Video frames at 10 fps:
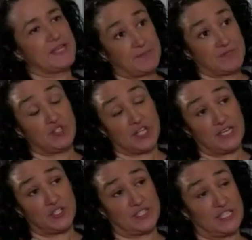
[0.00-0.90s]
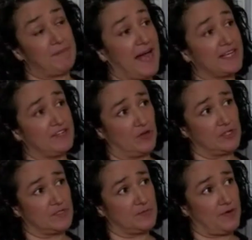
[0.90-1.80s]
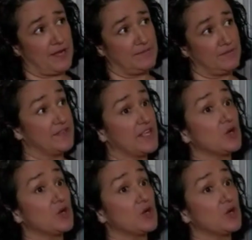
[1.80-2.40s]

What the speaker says: pick up some changes at the back of Oliver's brain, in the